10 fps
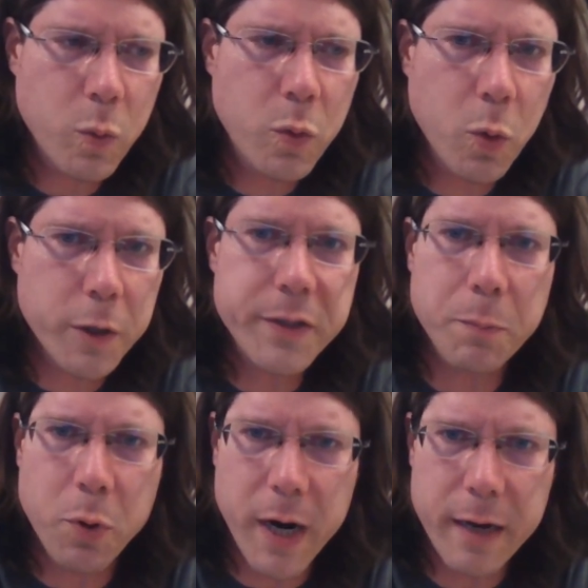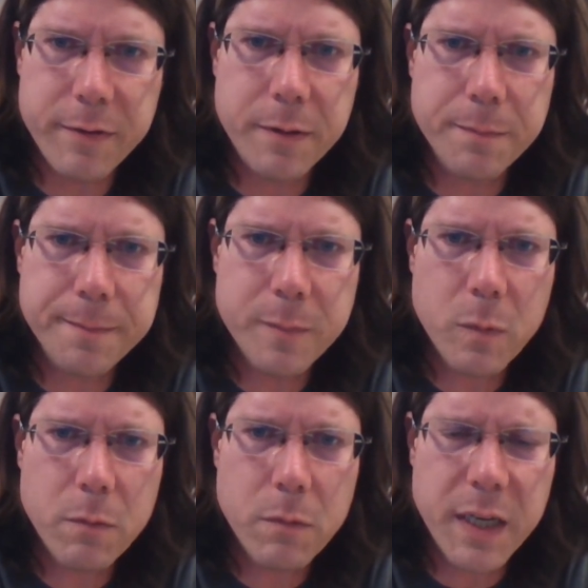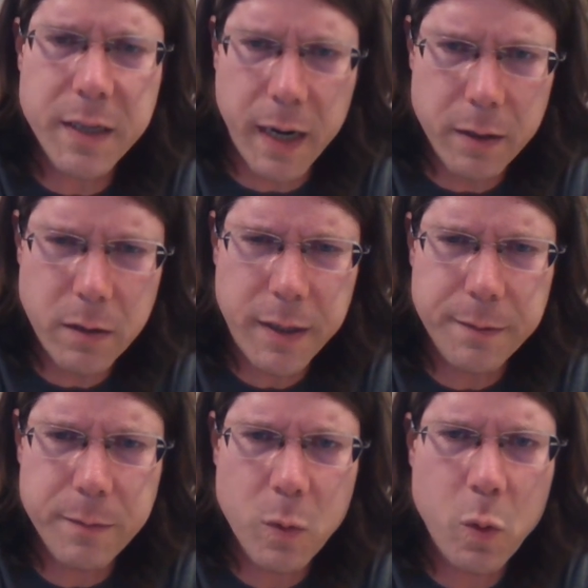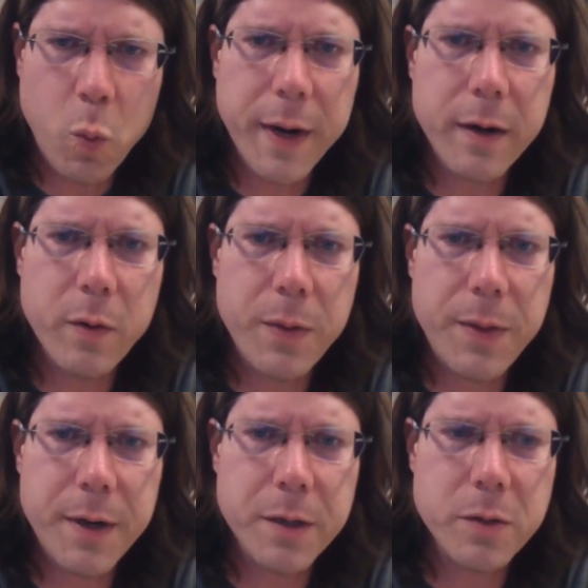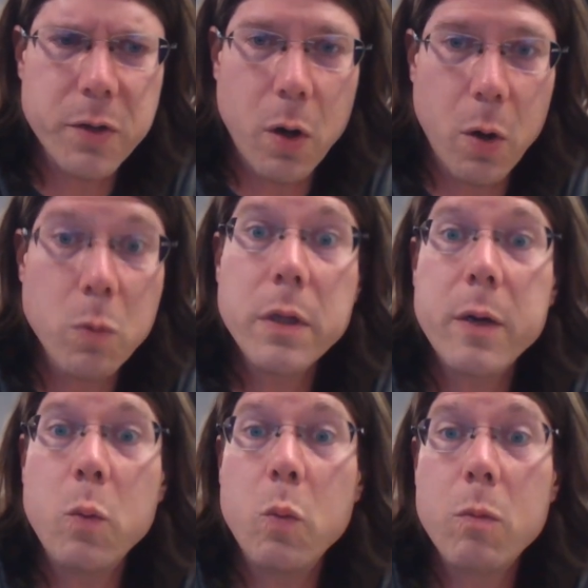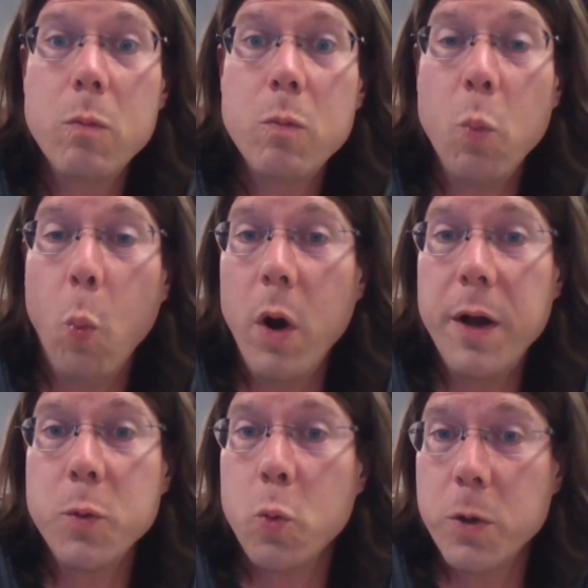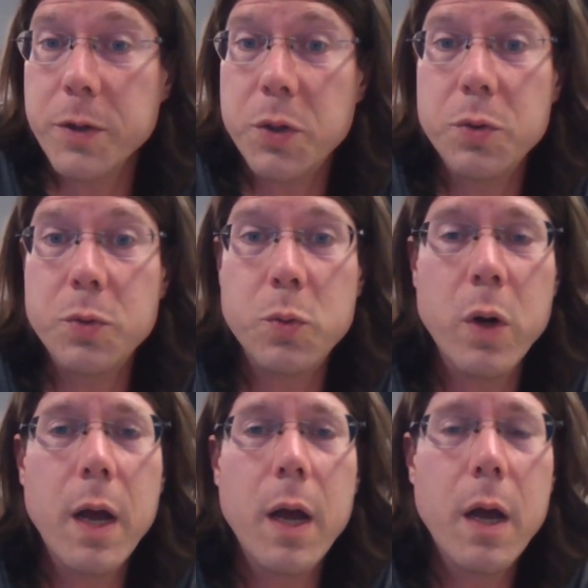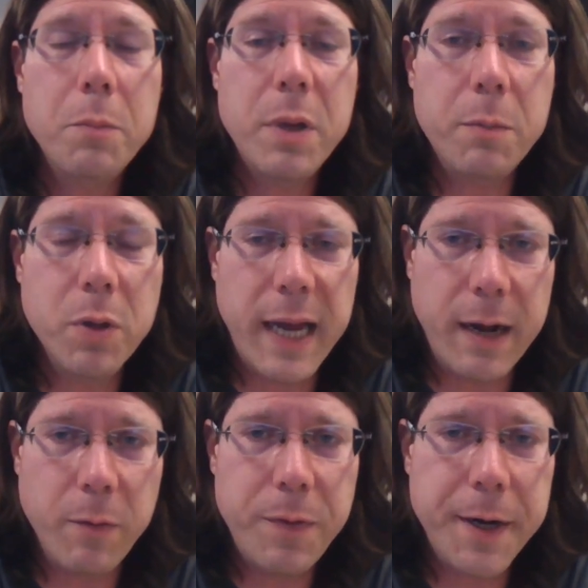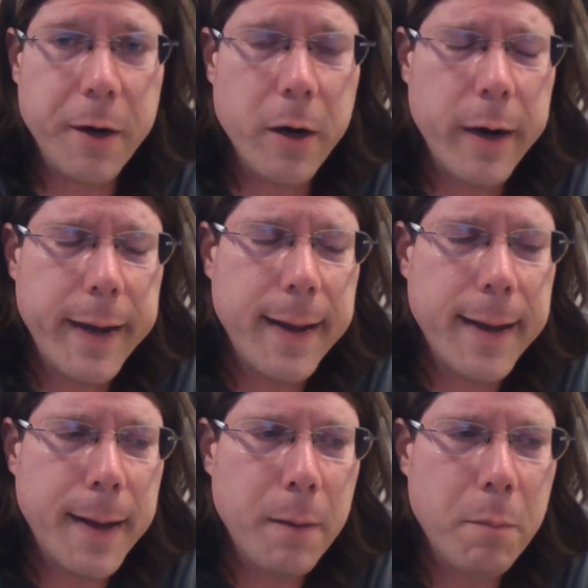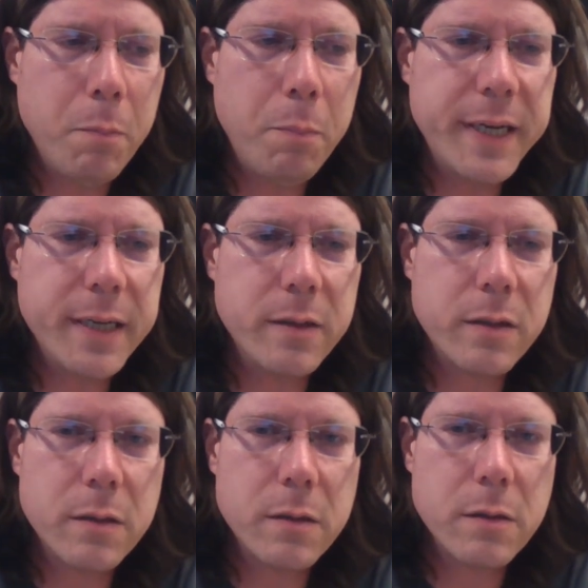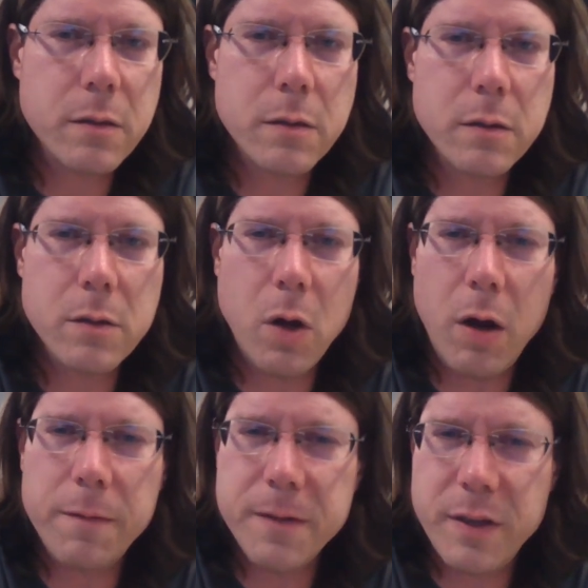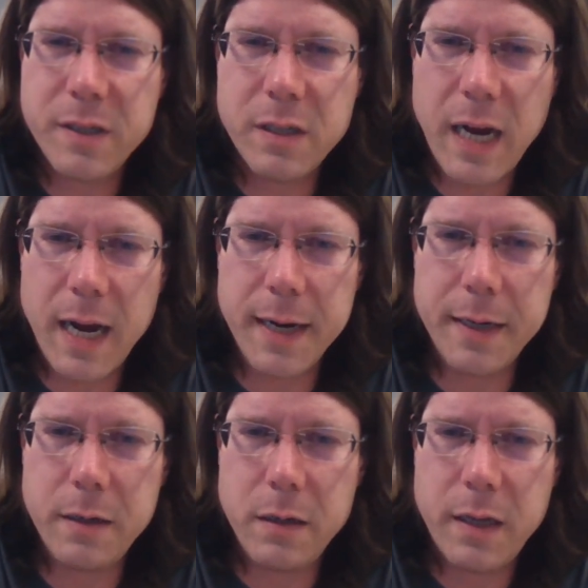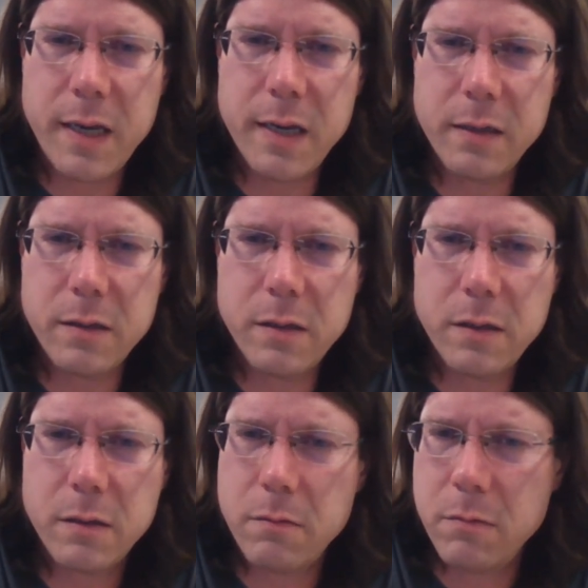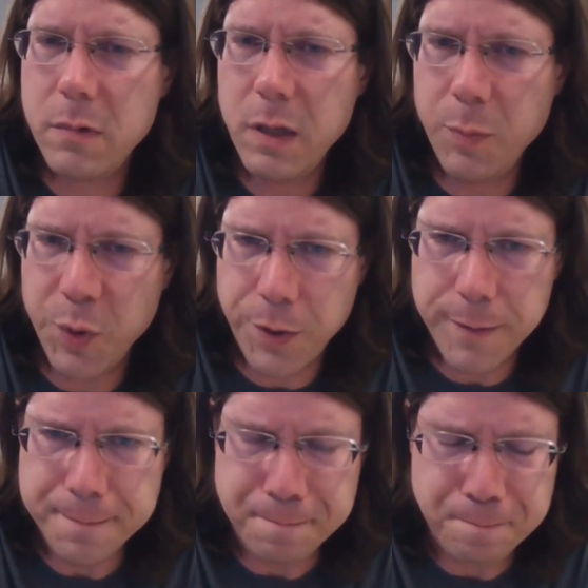nor is it private entirely, where there's only one or two people out there, but it's off to the side. It's liminal.